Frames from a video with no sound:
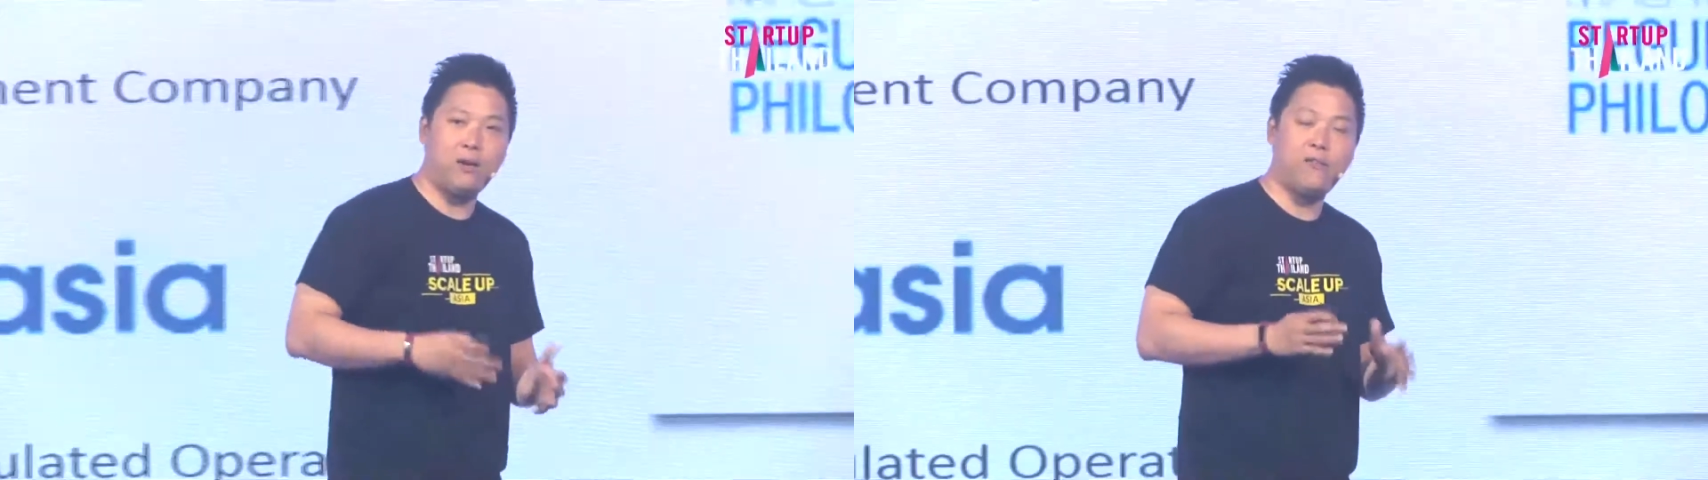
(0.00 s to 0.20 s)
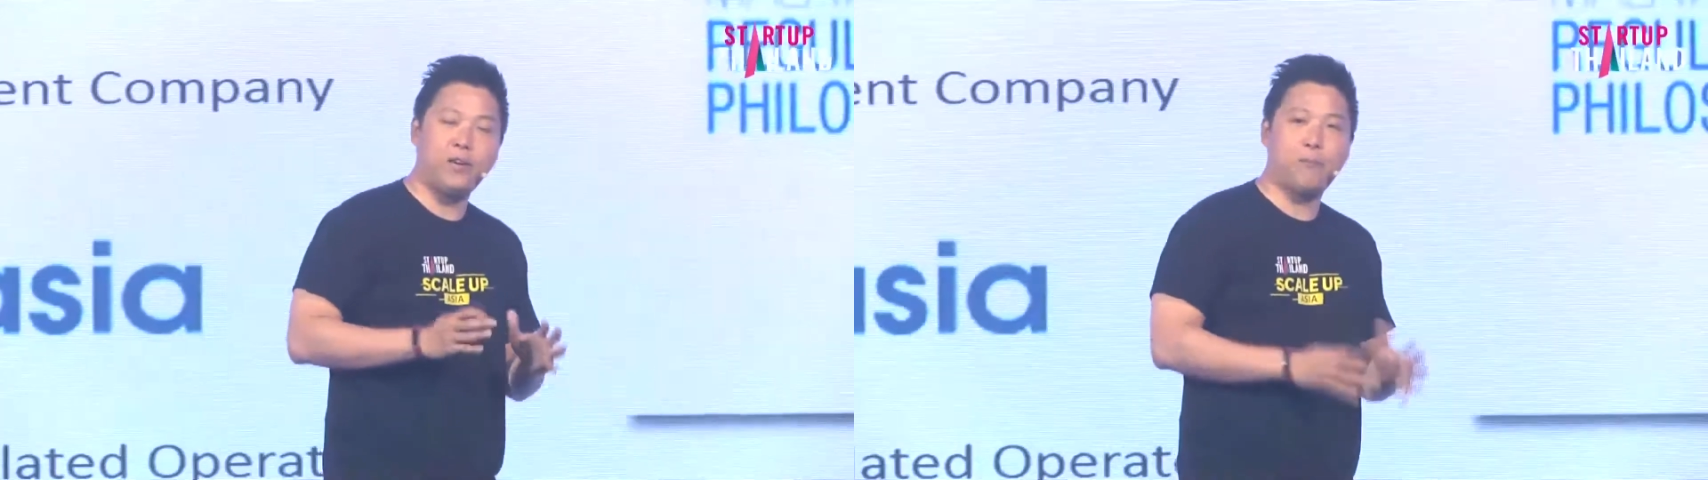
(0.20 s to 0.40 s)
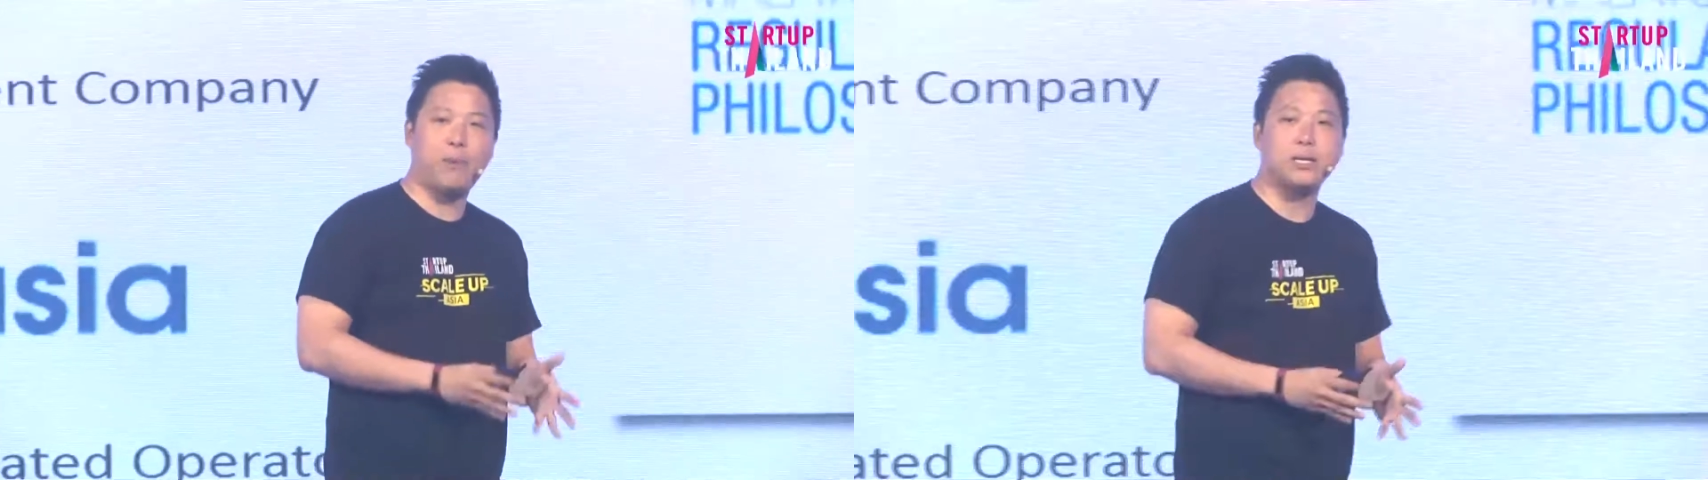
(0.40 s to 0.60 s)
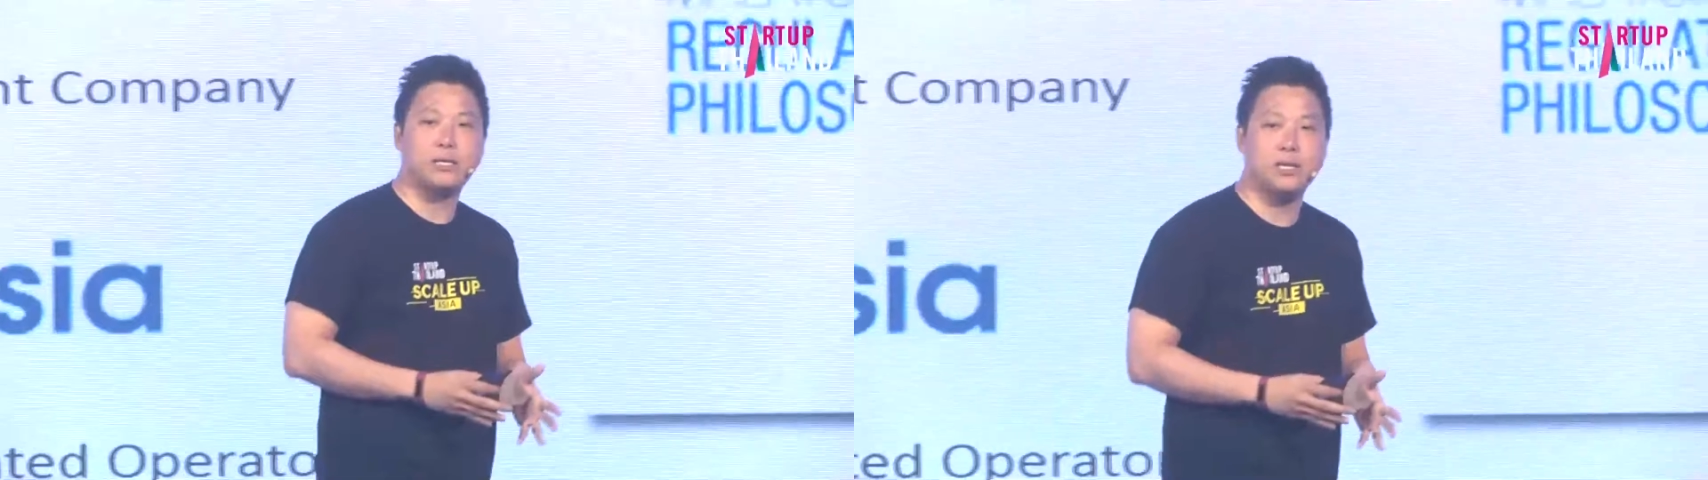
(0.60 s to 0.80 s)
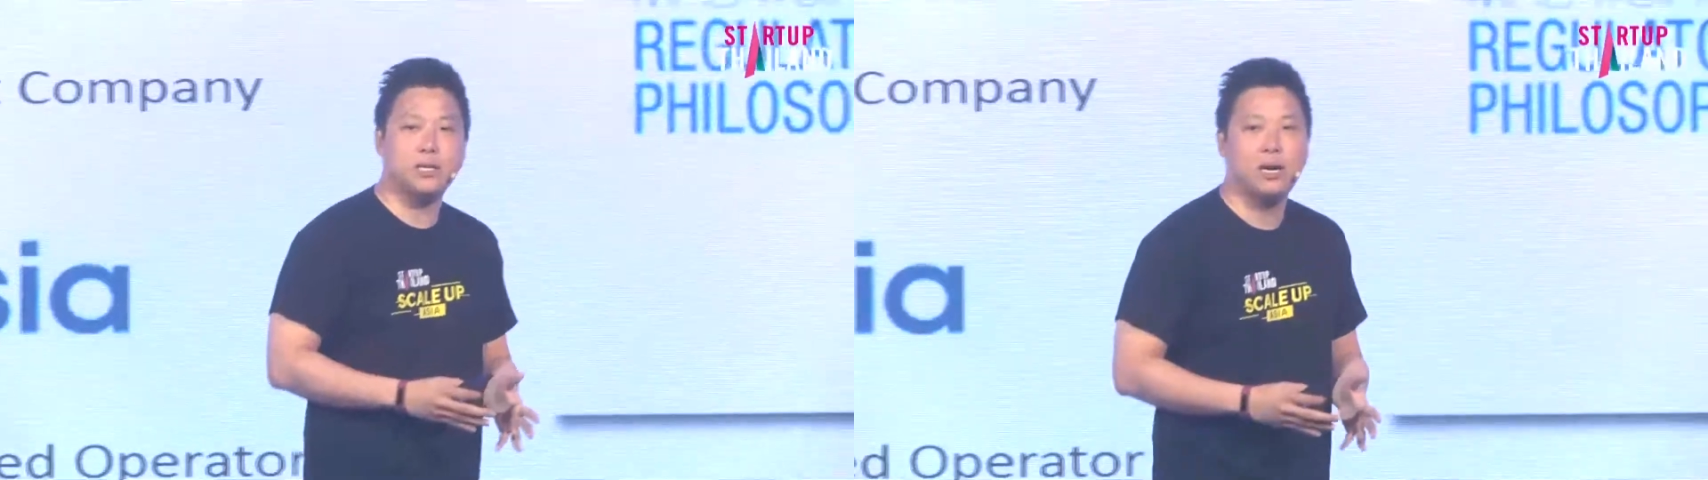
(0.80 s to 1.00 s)
over the
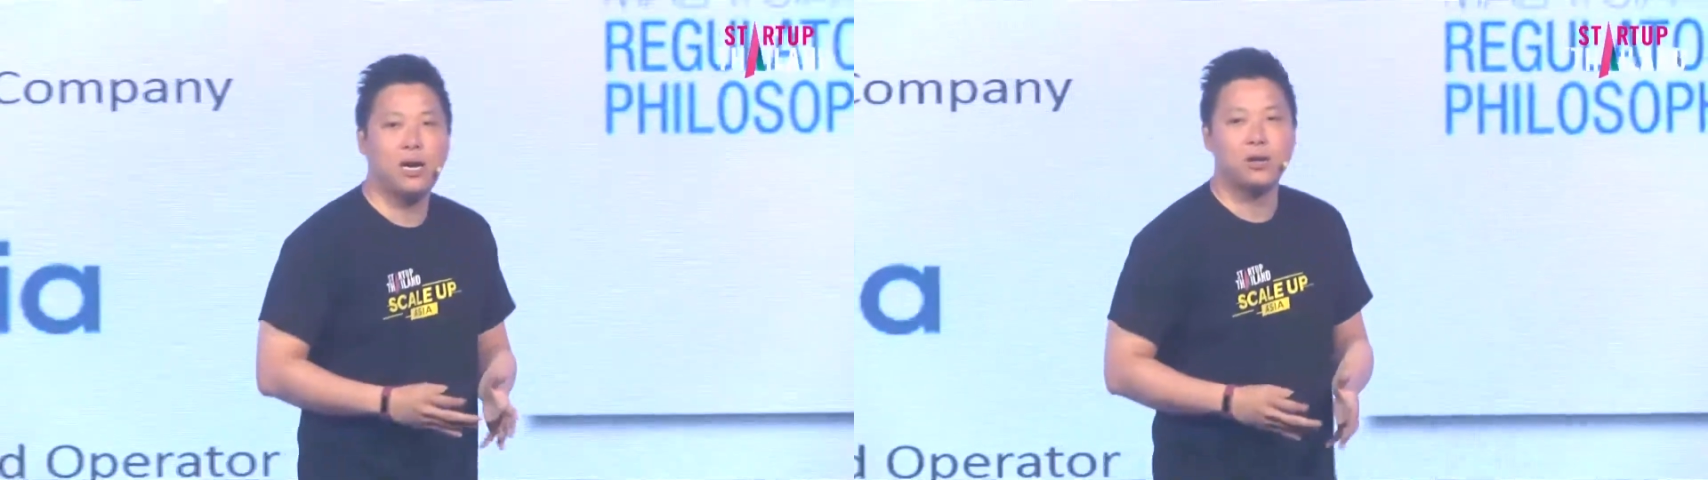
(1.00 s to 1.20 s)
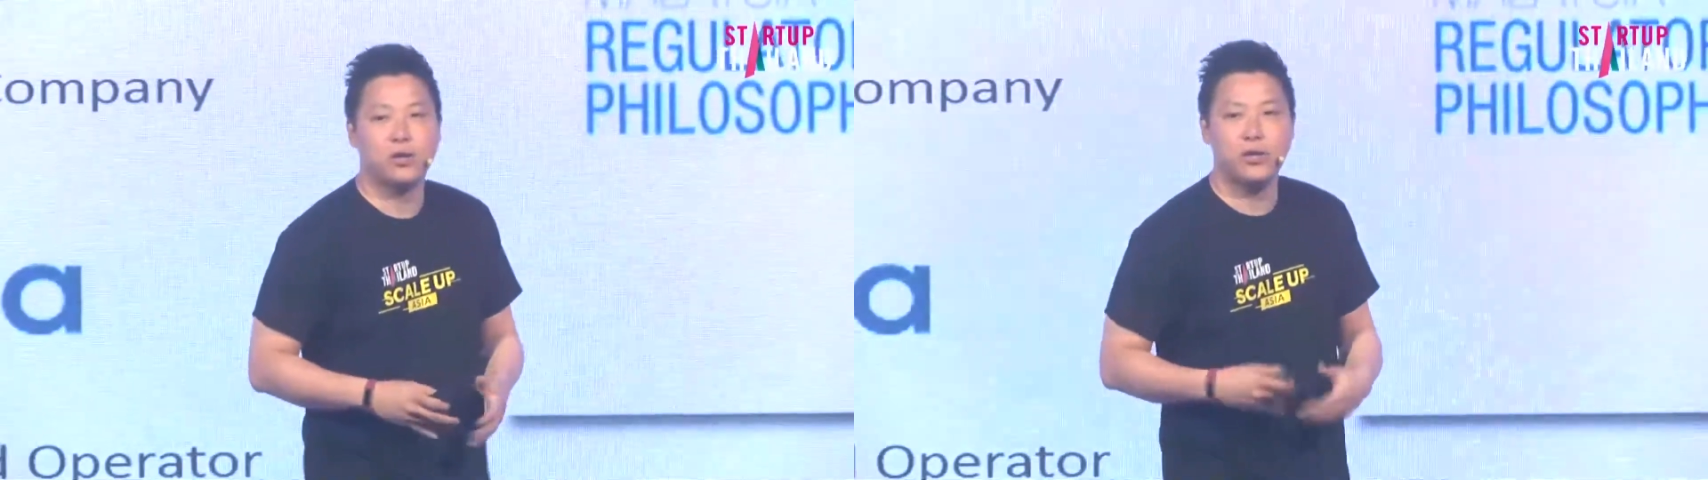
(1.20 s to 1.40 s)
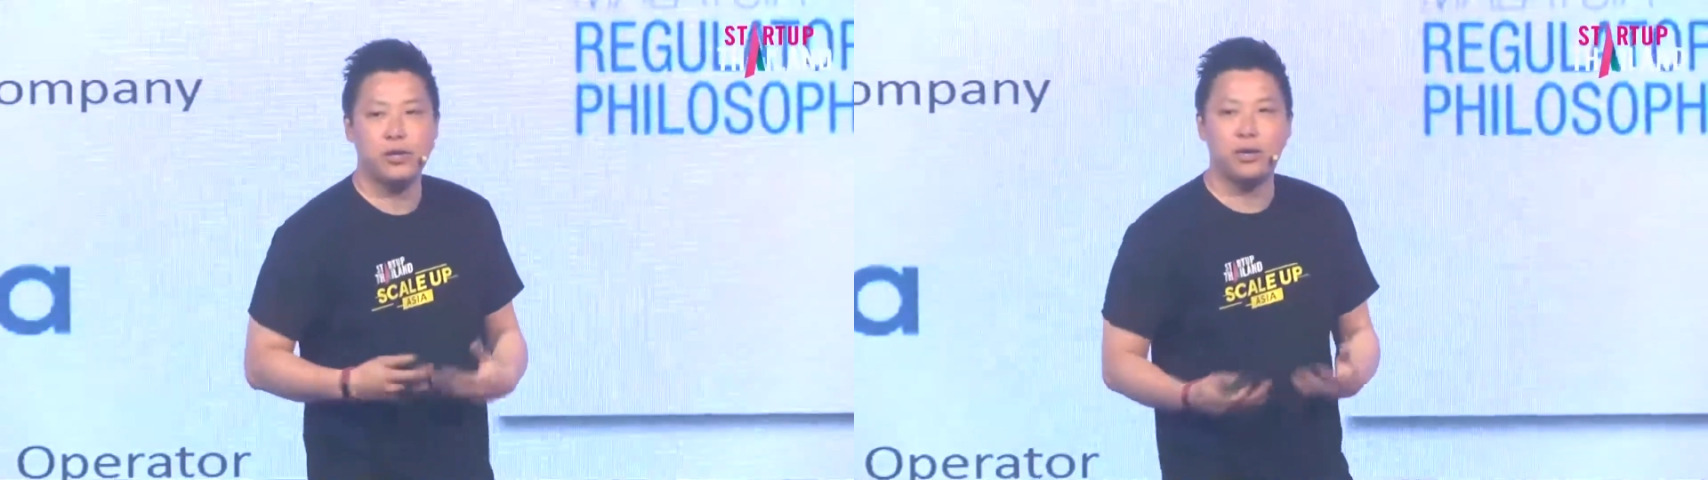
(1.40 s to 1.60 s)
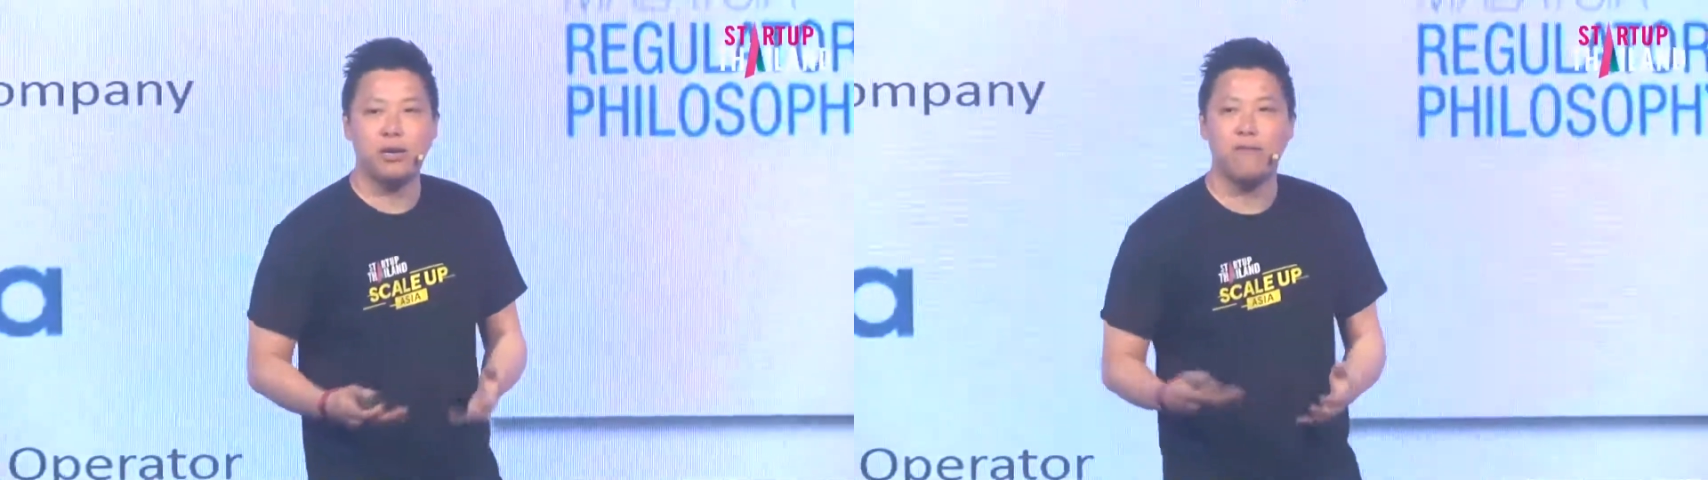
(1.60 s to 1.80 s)
past year, I could not